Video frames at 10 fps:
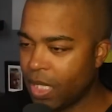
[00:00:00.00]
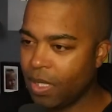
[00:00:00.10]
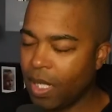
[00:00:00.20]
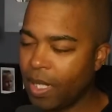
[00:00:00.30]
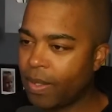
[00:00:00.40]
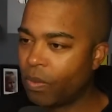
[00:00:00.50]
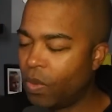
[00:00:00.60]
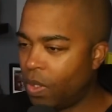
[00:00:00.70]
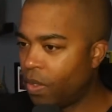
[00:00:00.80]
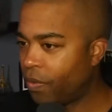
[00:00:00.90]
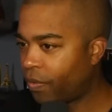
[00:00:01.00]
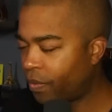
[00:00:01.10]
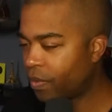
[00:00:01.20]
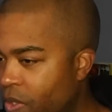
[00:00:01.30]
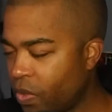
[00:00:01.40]
Snake,
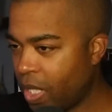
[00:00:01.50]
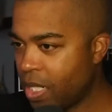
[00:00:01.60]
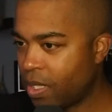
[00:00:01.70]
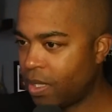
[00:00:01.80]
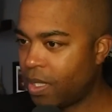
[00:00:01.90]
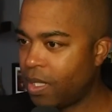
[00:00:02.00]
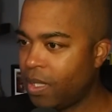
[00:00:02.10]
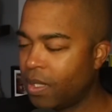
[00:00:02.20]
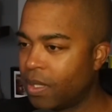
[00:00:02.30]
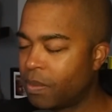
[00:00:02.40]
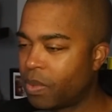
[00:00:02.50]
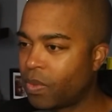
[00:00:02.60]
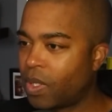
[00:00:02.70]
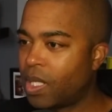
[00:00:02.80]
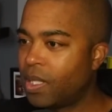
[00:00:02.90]
wolf, tarantula,
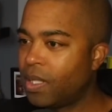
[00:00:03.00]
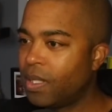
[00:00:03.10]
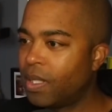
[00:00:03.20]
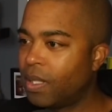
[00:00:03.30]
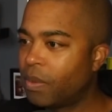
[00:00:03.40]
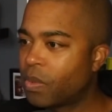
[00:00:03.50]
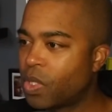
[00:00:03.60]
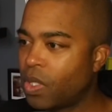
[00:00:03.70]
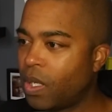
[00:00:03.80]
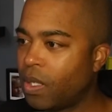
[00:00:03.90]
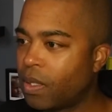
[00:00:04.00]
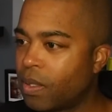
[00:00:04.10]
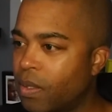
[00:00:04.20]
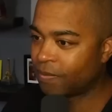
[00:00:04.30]
piranha, yep, shark.